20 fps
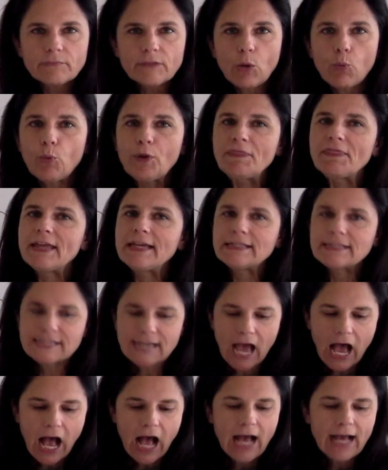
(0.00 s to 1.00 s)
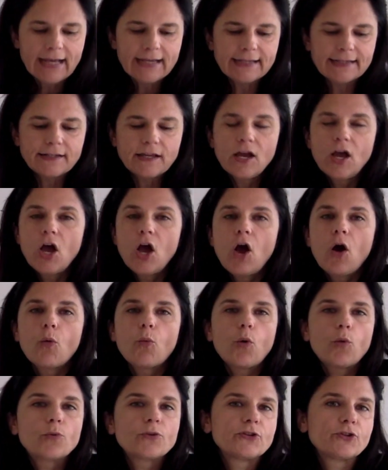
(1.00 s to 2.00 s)
when they died,
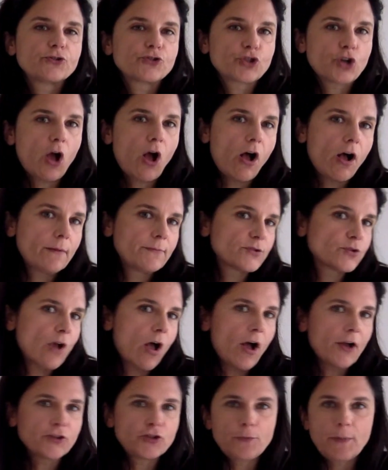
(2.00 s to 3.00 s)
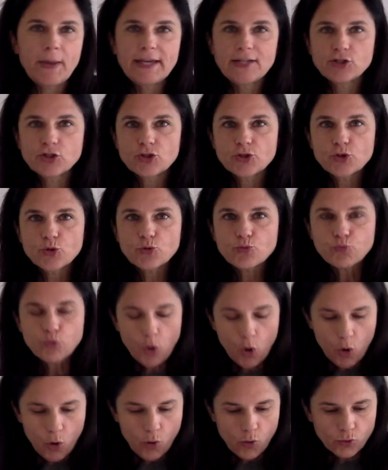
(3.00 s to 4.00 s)
what were their jobs, occupations, or
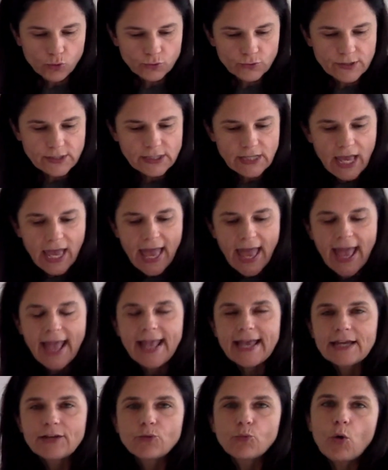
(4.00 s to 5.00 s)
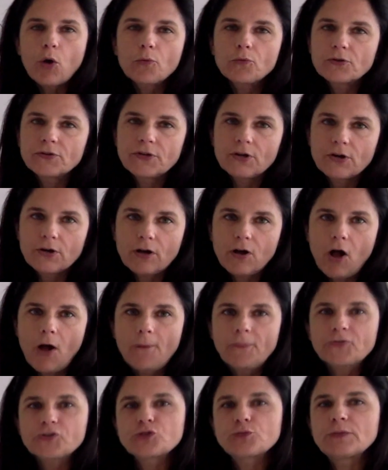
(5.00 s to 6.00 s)
roles, and what were their
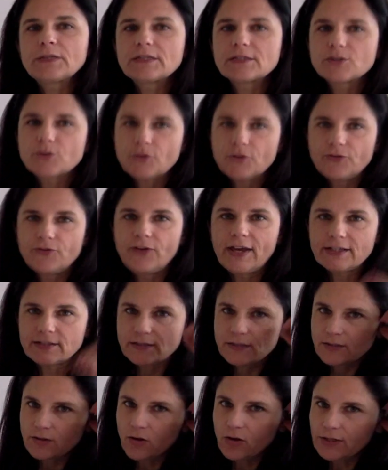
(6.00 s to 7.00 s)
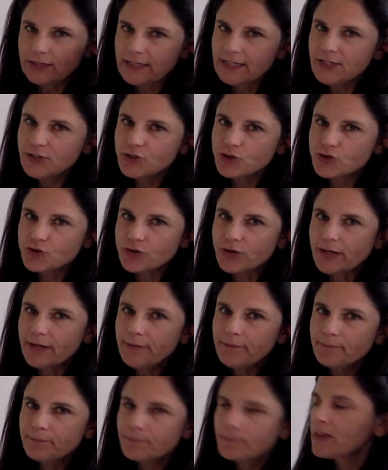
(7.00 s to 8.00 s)
accomplishments or effects on
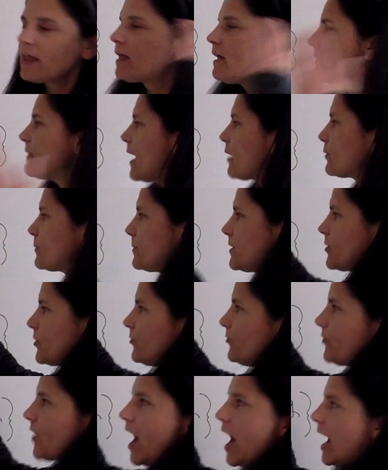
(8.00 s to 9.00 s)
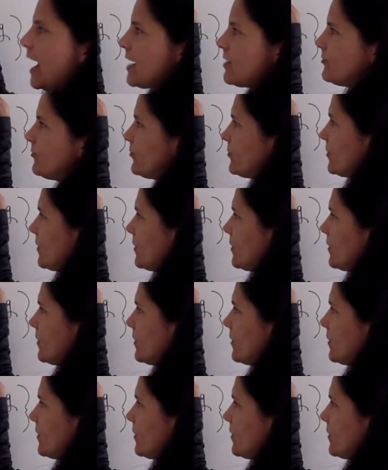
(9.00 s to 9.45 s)
history. That would be the 5